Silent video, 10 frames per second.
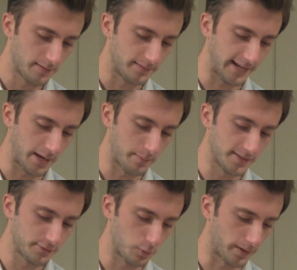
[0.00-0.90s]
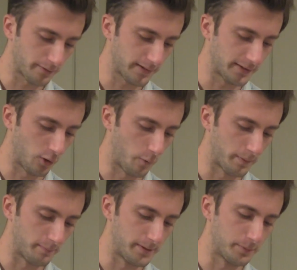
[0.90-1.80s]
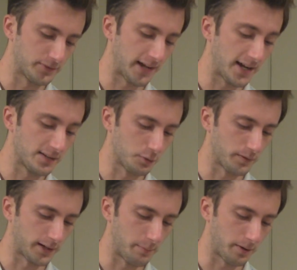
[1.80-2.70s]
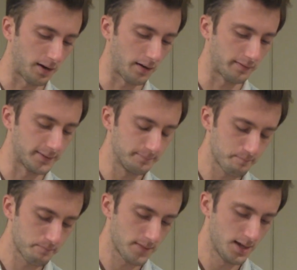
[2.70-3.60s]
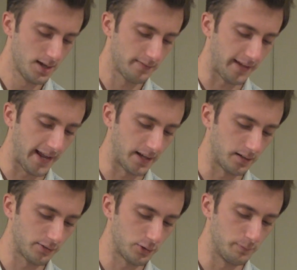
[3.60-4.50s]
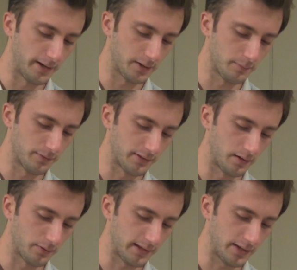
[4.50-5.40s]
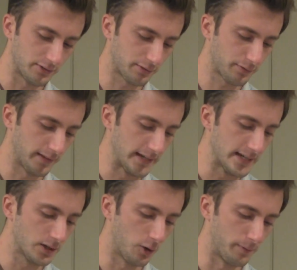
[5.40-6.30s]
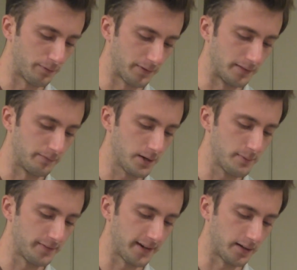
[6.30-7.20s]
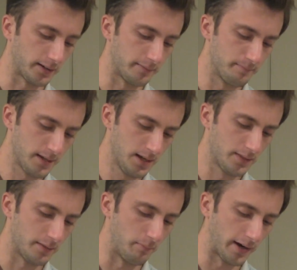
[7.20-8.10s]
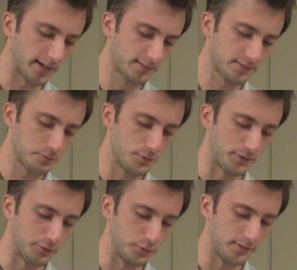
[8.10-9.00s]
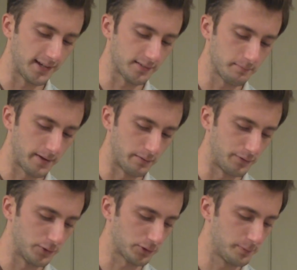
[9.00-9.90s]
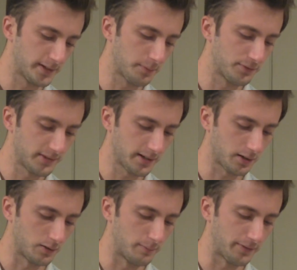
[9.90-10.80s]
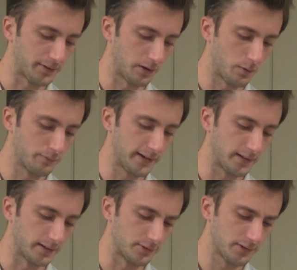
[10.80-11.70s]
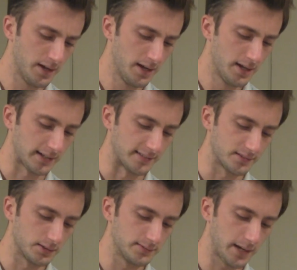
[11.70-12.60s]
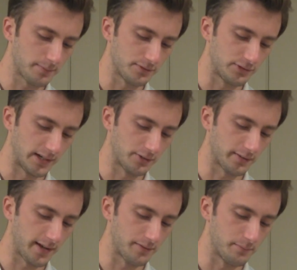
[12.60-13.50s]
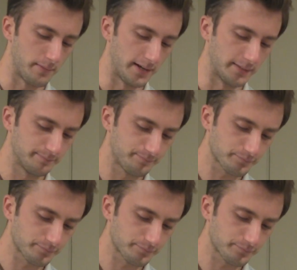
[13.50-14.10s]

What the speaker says: The Tammys, who aren't afraid to open up people's eyes over a cup of coffee. the Annas who better themselves not just for the ego but for the environment they are in, the Mikes whose enthusiasm and refusal to become cynical about their own failures can still adapt and change the lives of many,